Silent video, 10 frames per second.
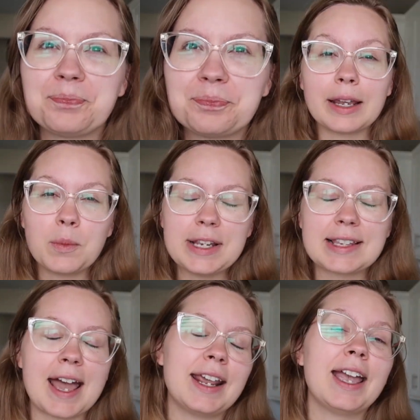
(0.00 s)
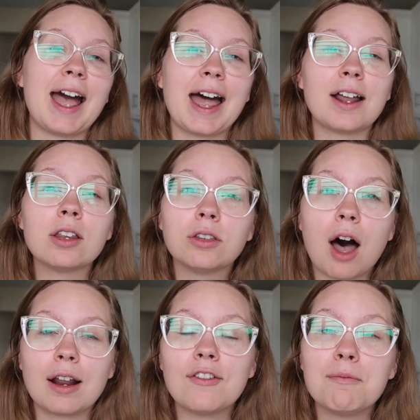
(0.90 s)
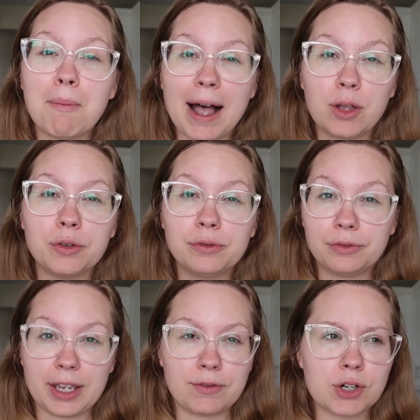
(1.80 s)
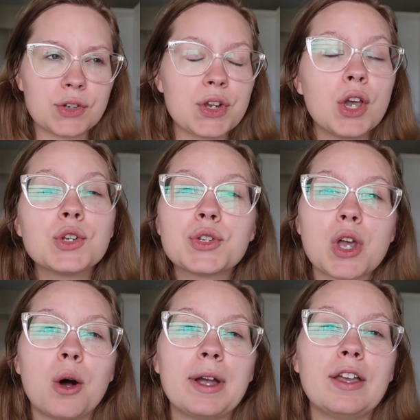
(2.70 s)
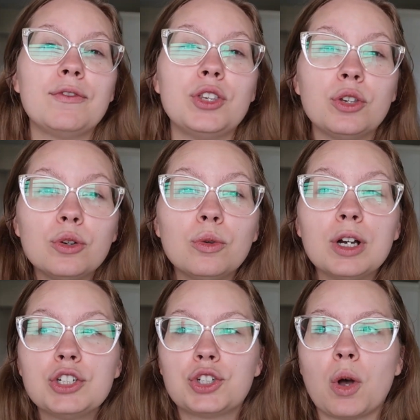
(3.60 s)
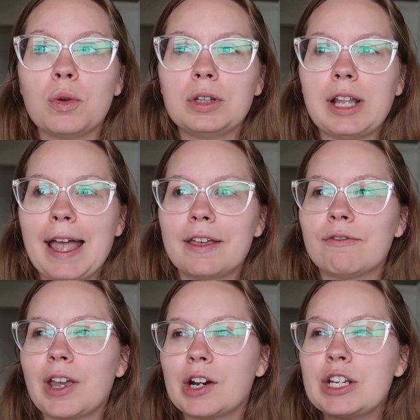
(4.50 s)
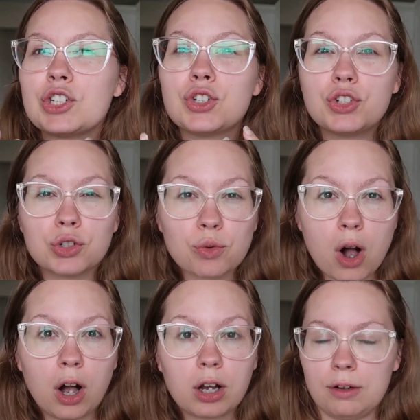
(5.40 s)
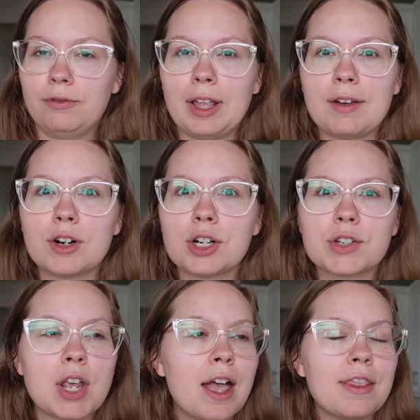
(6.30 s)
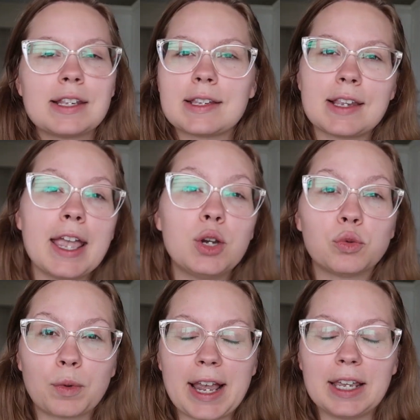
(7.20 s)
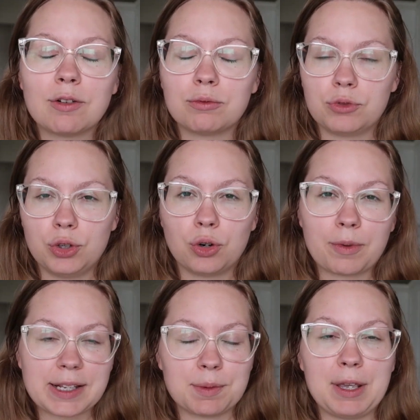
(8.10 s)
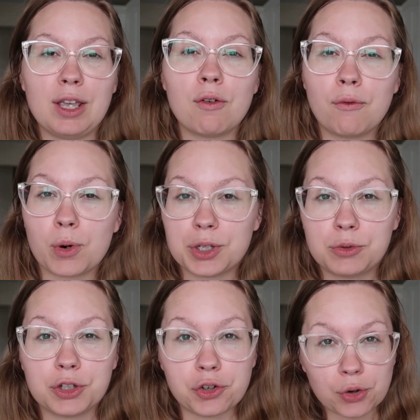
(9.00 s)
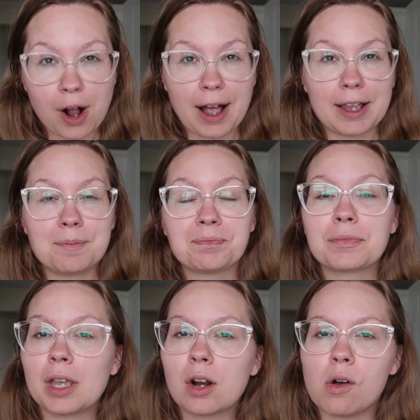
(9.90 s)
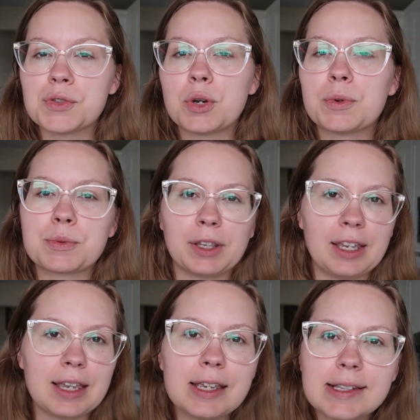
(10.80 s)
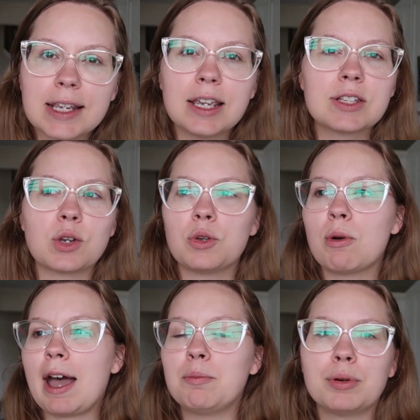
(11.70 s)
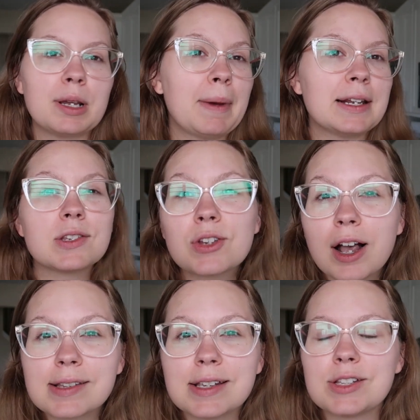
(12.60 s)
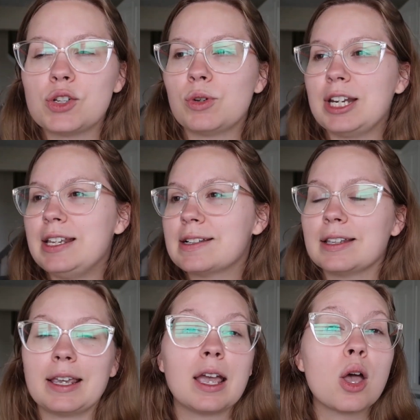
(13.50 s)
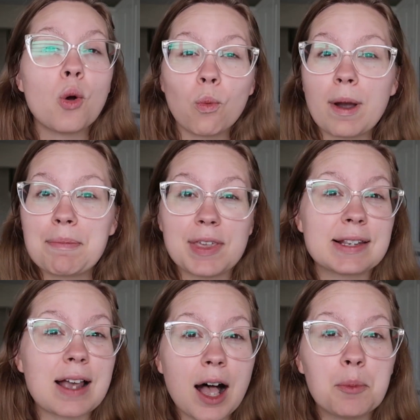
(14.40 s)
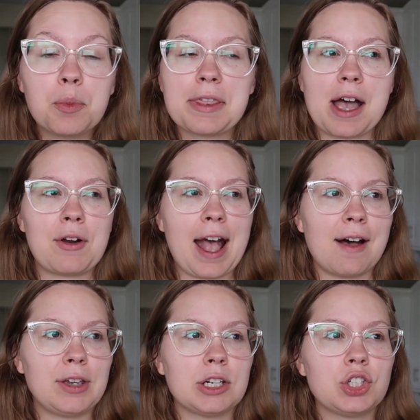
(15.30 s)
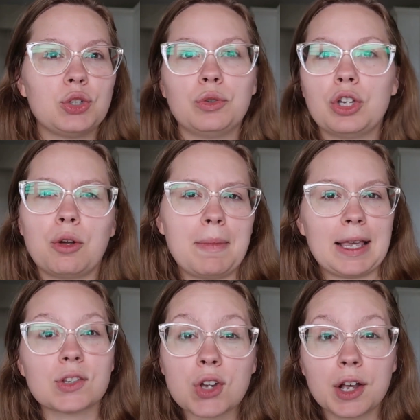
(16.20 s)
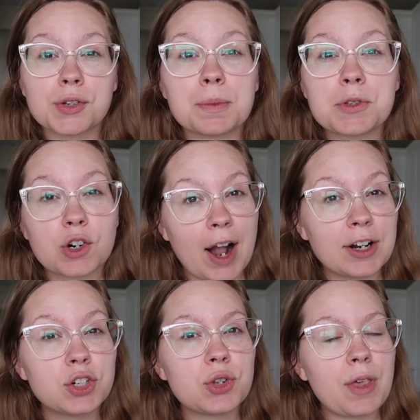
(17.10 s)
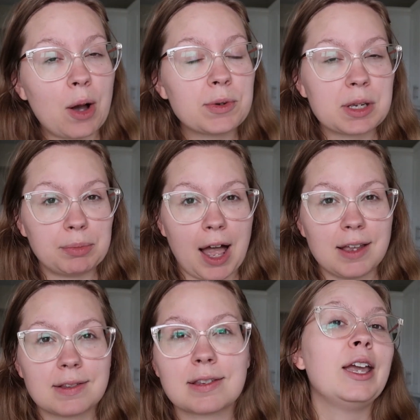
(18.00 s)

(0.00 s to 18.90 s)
Like we said, it had a lot of mild flavors. So if you don't like very strong flavors, this is a great noodle recipe for you to try. It also was really easy, so you had pre-made sauces. You could easily whip this up without having to, you know, make a sauce from scratch, so that was a plus.